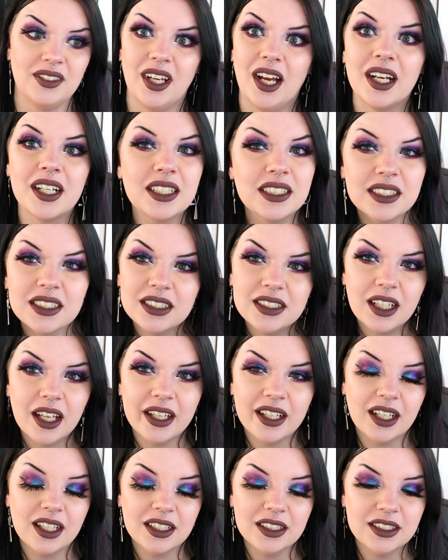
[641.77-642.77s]
a
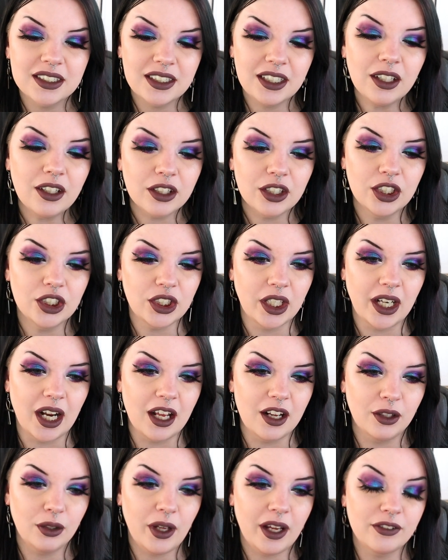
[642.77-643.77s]
concealer shade.
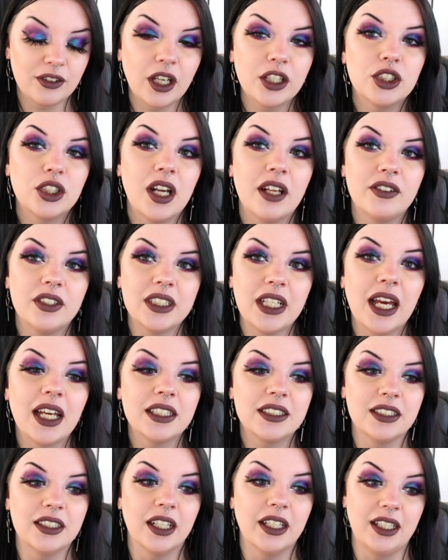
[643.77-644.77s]
I shouldn't have to
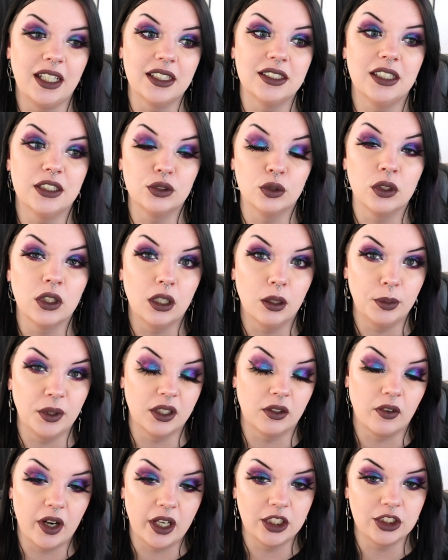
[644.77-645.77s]
guess like, is this one going to be
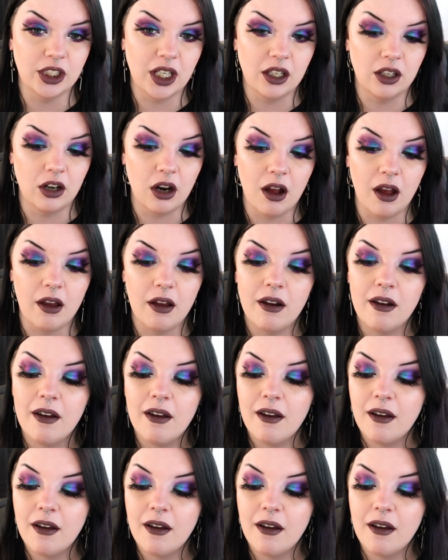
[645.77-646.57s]
the right shade or not?